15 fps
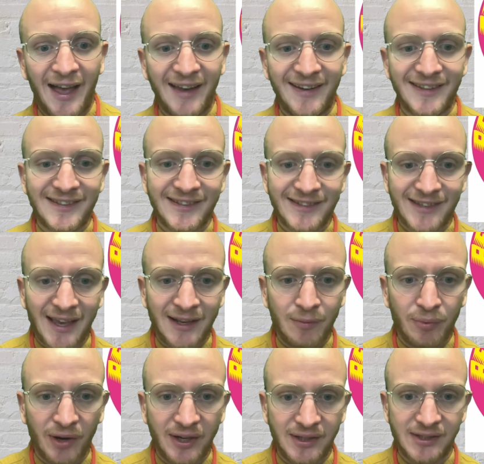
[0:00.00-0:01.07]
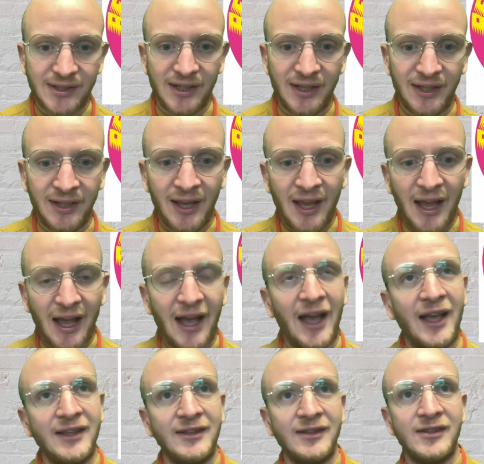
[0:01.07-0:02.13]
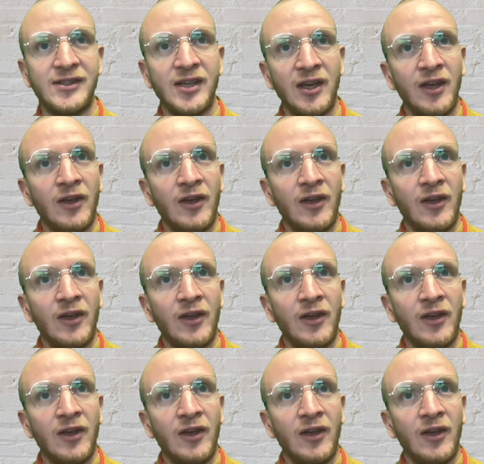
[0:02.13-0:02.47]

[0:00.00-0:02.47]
and it's celebrating and